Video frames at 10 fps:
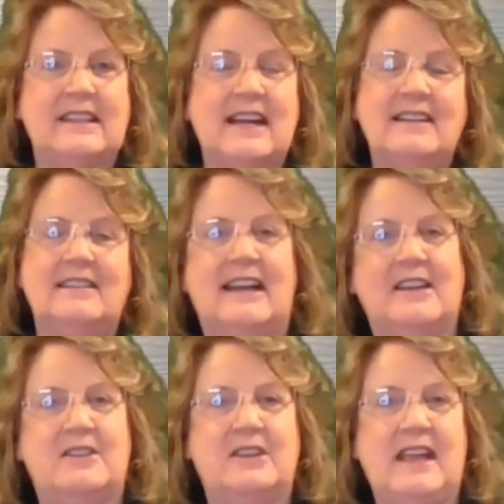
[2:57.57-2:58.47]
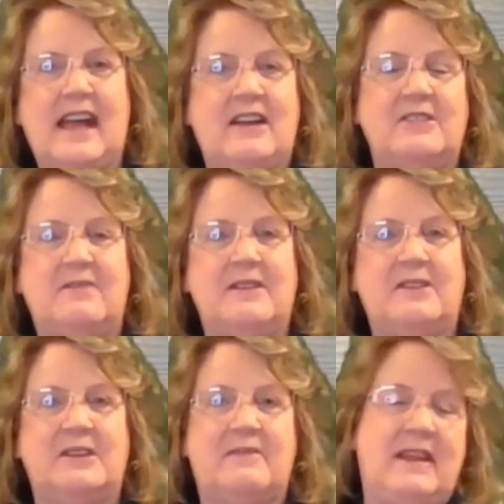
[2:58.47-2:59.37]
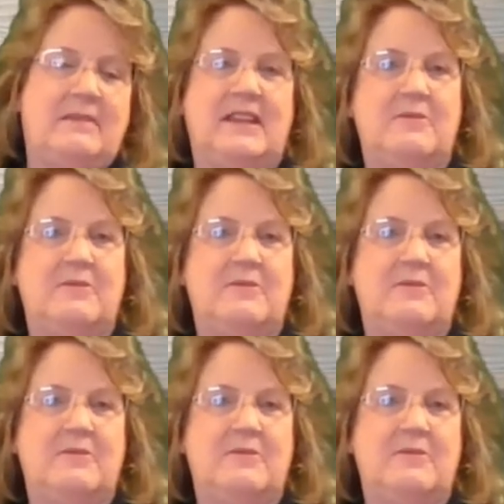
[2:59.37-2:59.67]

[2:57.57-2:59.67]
kind of like how you feel in a family,